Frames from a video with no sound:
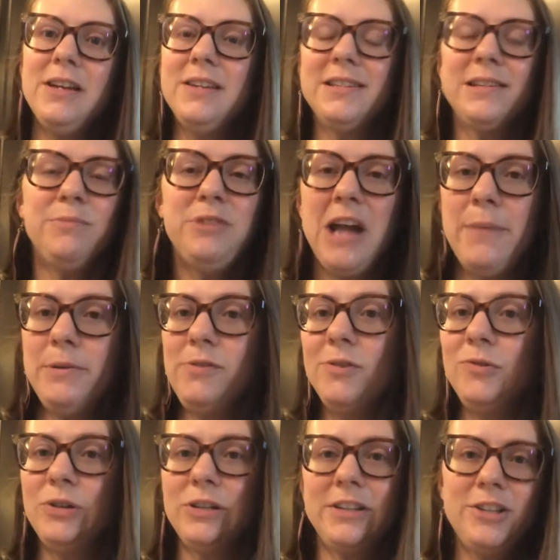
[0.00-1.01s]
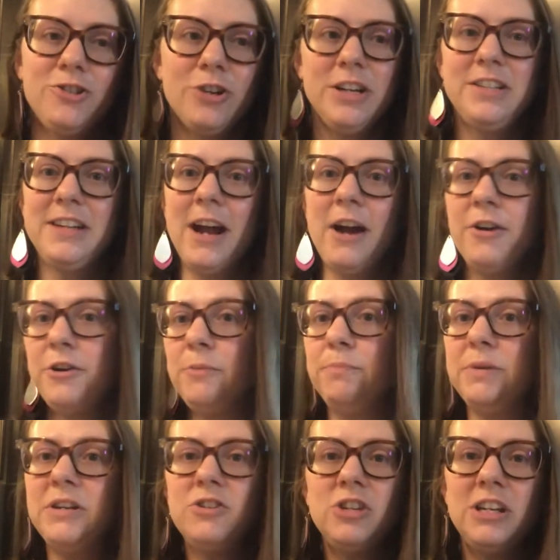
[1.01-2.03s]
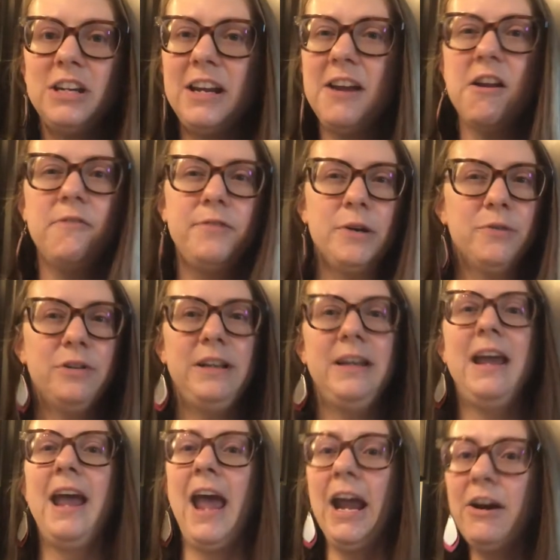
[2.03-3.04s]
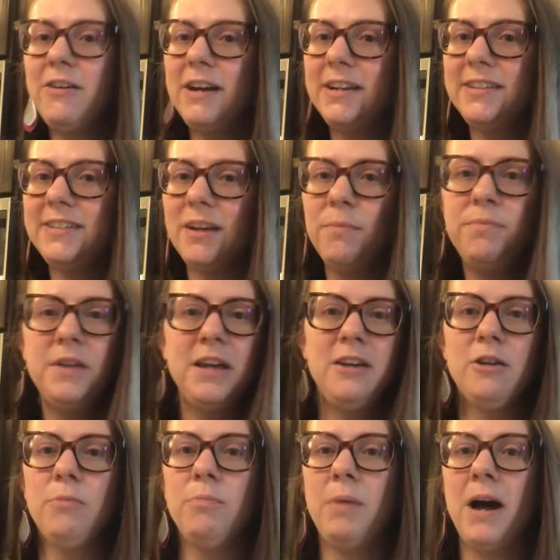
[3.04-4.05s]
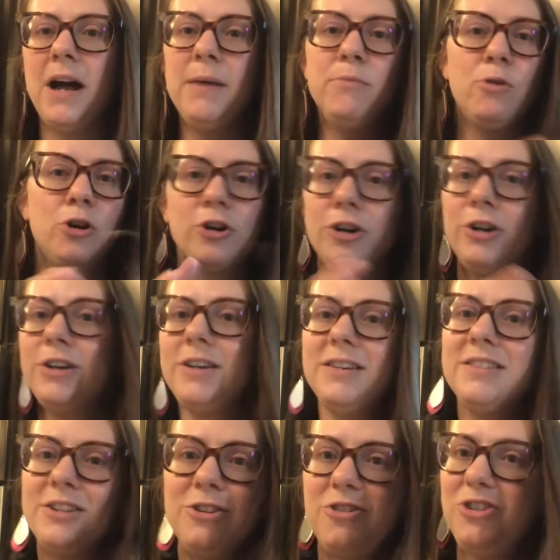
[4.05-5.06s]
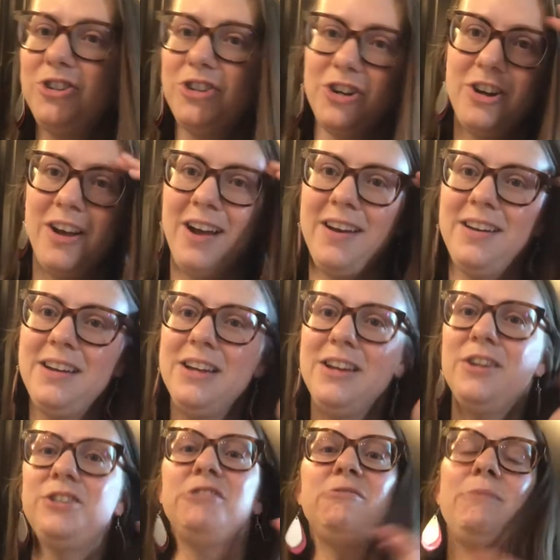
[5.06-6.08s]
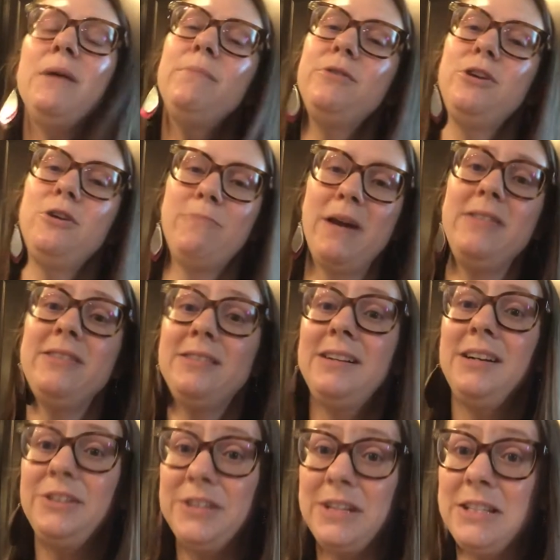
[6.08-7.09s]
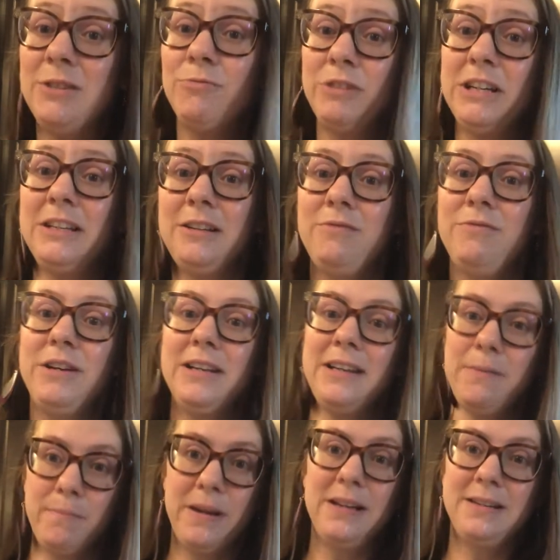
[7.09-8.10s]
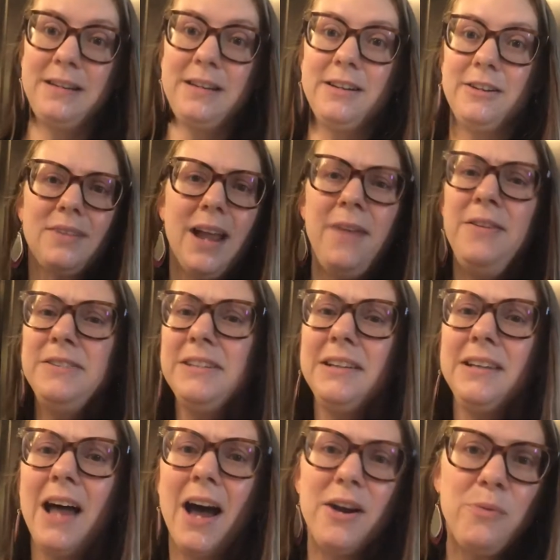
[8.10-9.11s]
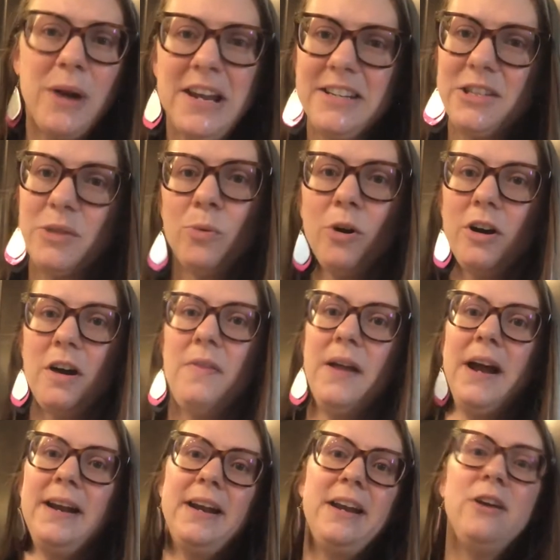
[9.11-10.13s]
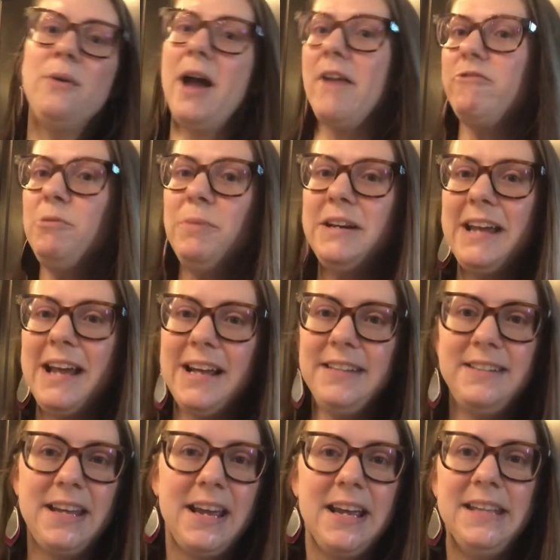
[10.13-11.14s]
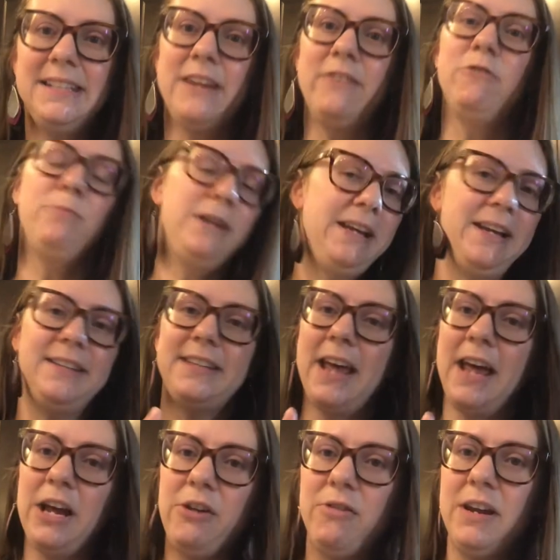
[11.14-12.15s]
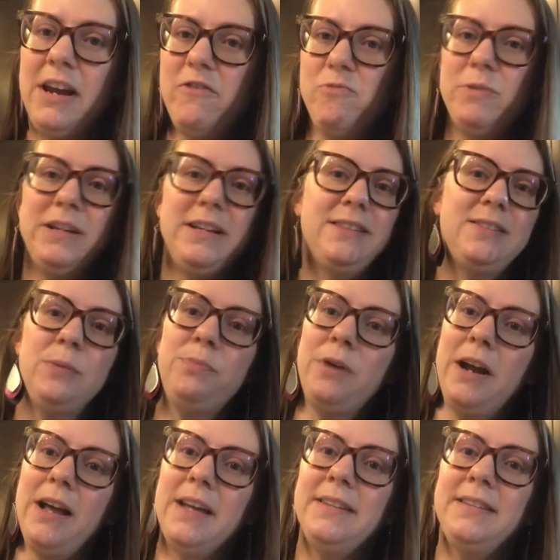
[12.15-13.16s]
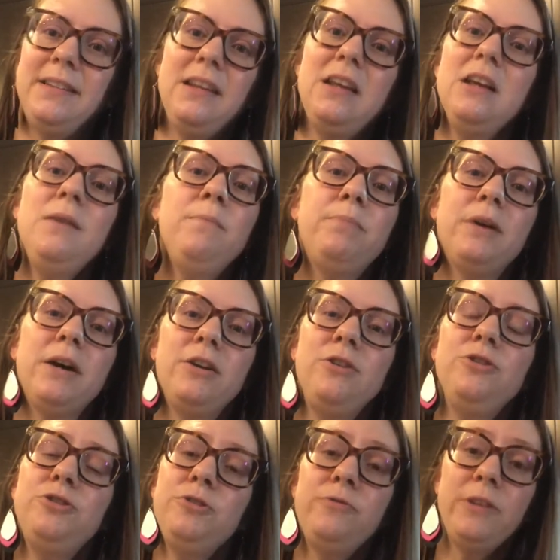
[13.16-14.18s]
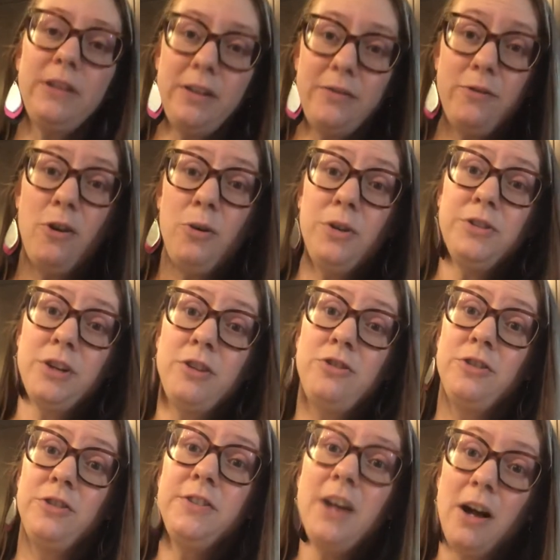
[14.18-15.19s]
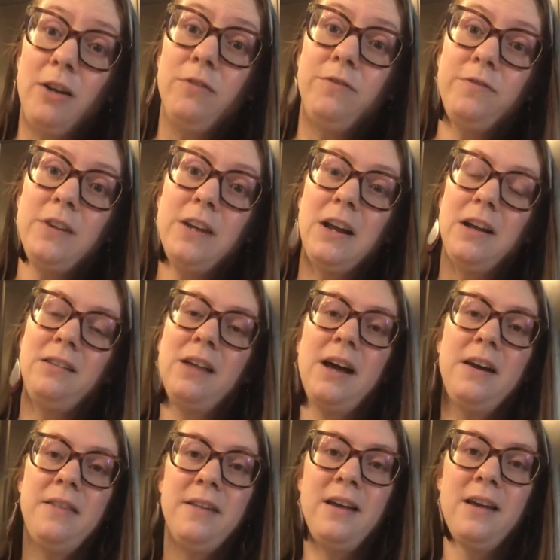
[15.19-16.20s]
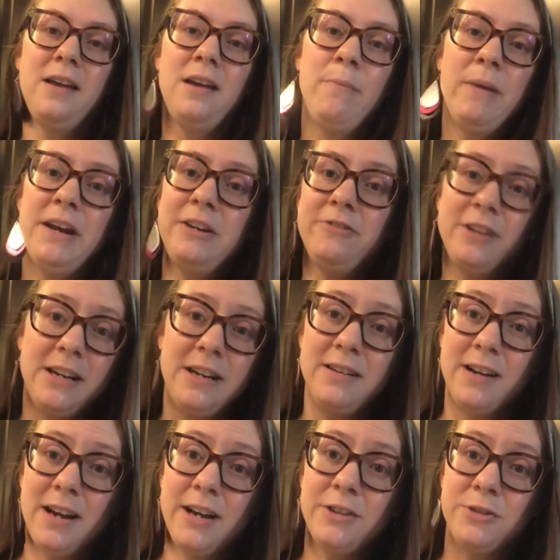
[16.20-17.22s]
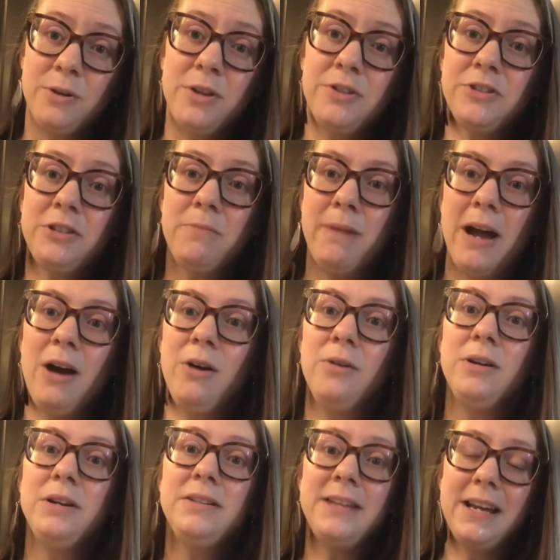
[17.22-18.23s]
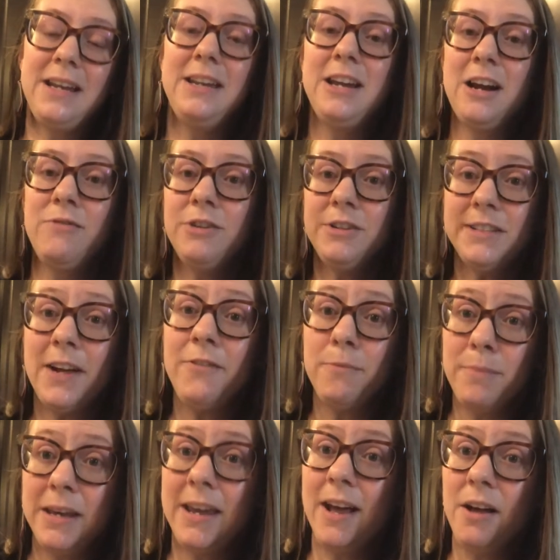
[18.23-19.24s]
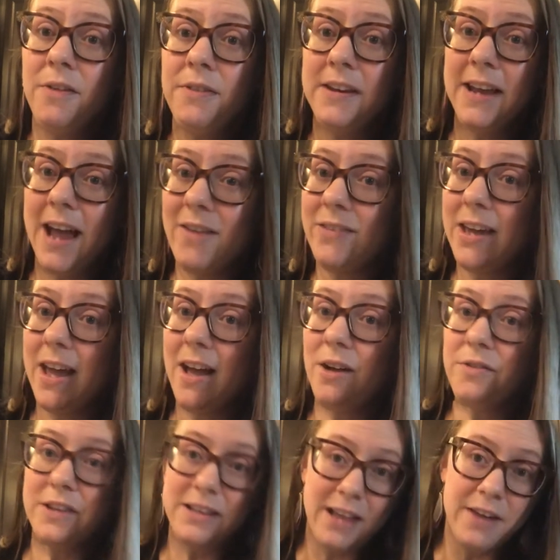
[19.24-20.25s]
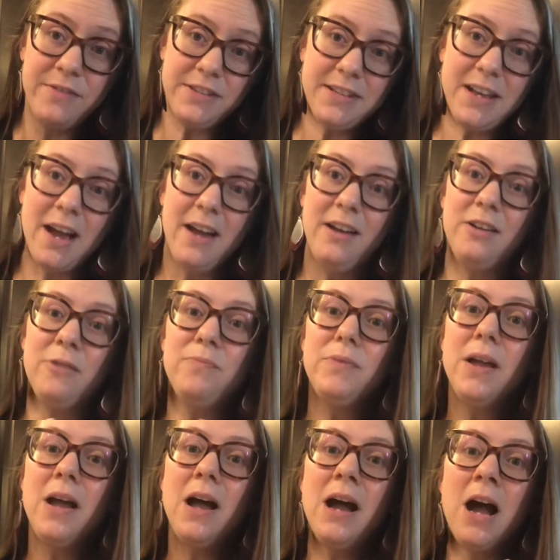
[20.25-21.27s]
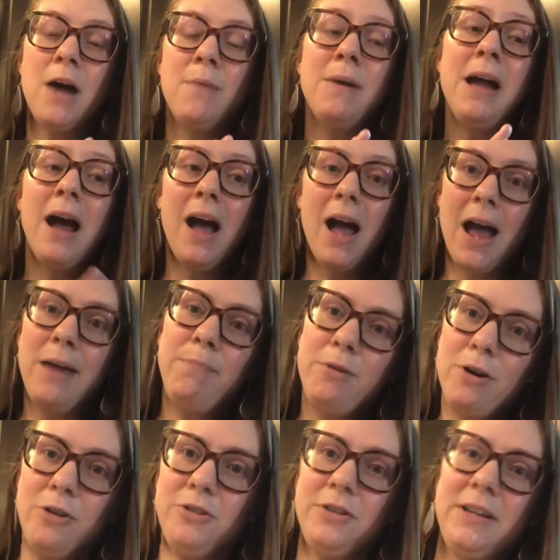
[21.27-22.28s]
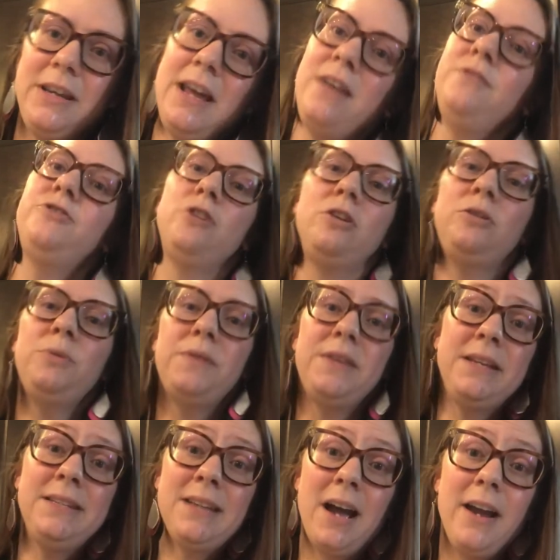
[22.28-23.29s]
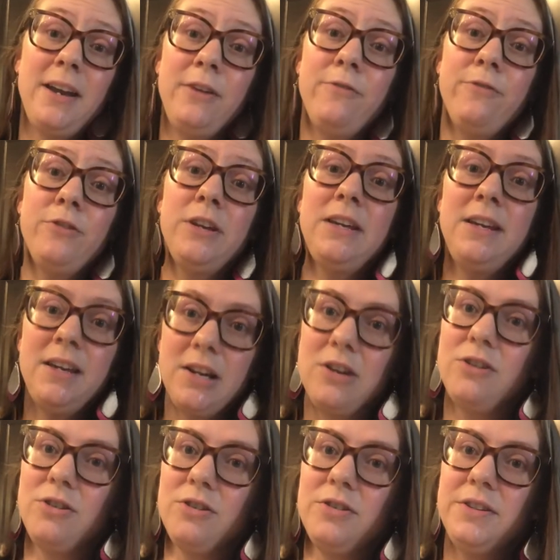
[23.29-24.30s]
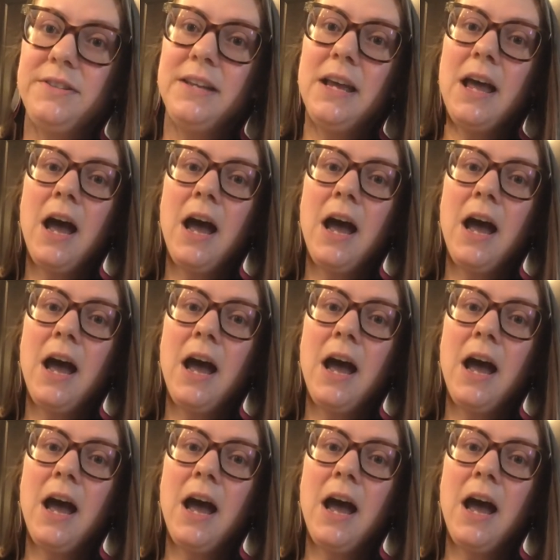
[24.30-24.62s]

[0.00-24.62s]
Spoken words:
Sometimes if you're really stressed out, you'll binge eat. If you're really angry at something, you'll buy more cookies than you should. So remember, your mental health is a really, really big deal. And there's a lot of ways to work on that. And I know everybody has days, everybody gets angry, everybody gets depressed, but you should really focus on yourself. A lot of the Mediterranean diet is also about taking care of yourself and being healthy and having a healthy lifestyle. I personally have struggled with anxiety for years.